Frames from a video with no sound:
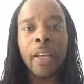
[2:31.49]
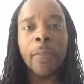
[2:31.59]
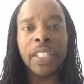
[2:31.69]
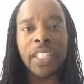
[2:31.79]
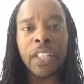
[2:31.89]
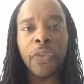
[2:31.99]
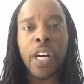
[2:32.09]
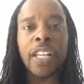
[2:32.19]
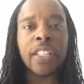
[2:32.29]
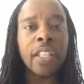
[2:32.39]
Betsy
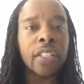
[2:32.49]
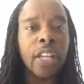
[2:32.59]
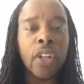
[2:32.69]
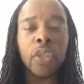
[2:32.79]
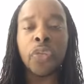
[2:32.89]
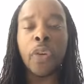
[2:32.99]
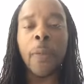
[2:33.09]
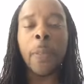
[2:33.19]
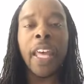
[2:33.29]
DeVos, Donald Trump,